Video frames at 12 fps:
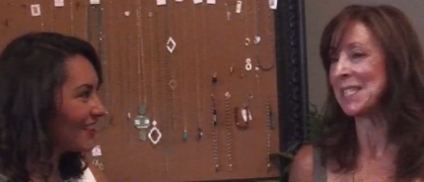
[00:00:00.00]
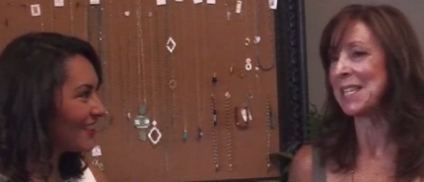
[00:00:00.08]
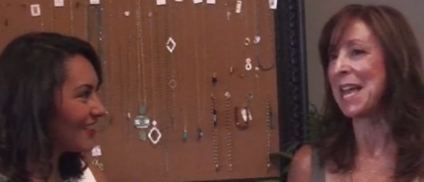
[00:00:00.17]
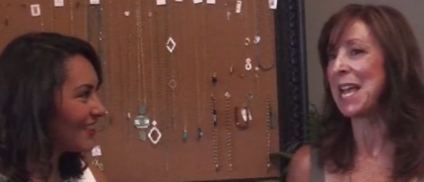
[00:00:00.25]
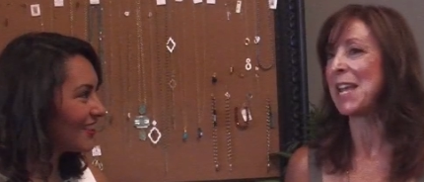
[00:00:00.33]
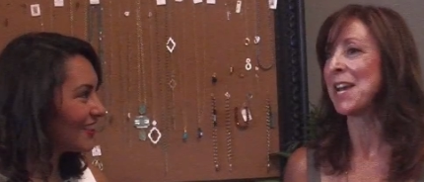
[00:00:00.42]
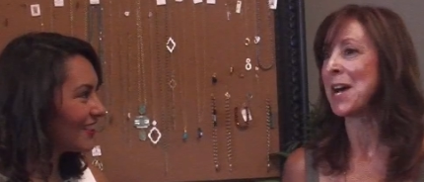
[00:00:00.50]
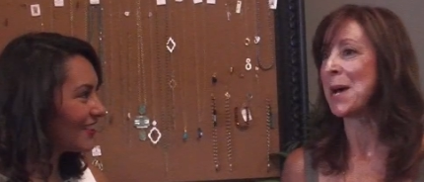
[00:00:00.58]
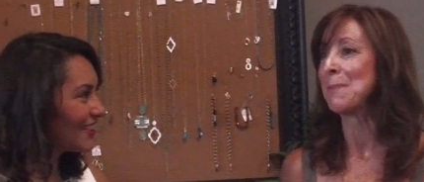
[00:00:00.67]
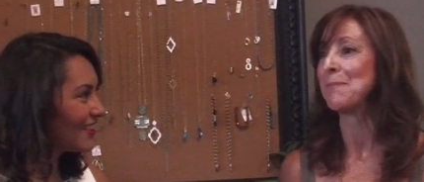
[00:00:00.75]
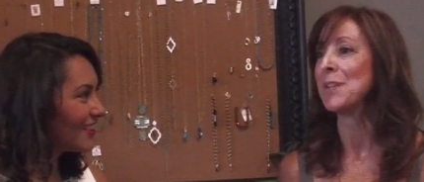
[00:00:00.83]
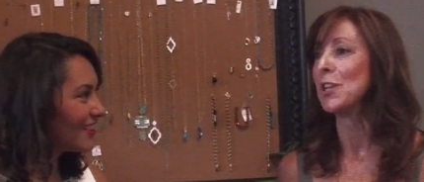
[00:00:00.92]
Speaker 1: say
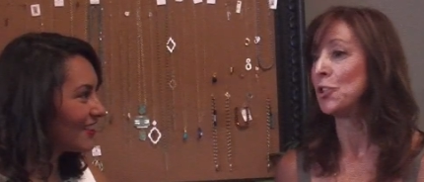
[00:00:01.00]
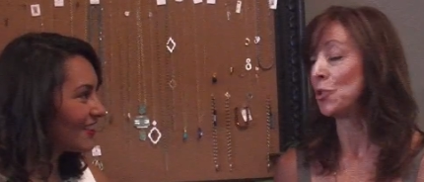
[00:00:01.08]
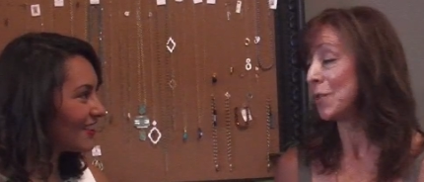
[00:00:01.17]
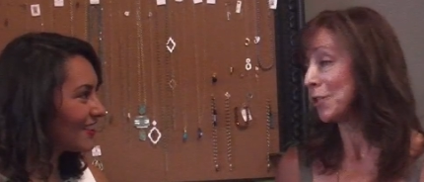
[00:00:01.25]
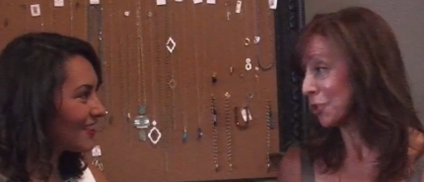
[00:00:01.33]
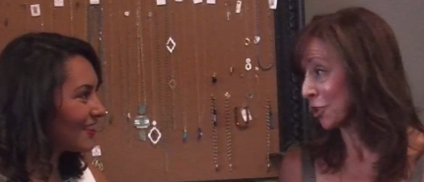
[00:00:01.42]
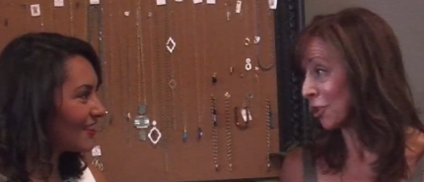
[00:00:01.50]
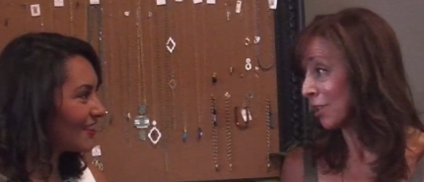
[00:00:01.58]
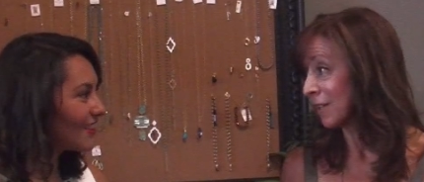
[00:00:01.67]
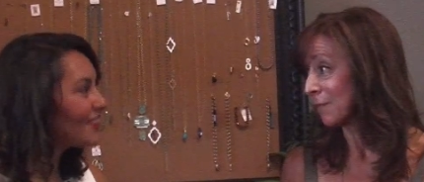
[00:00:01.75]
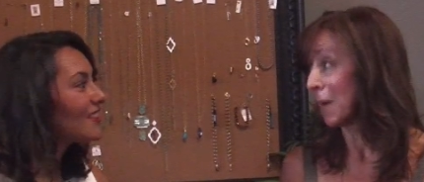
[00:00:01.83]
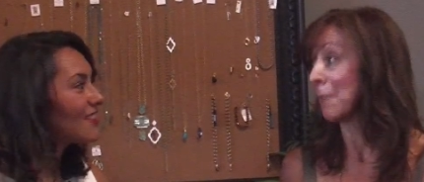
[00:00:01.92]
um, Trina Turk.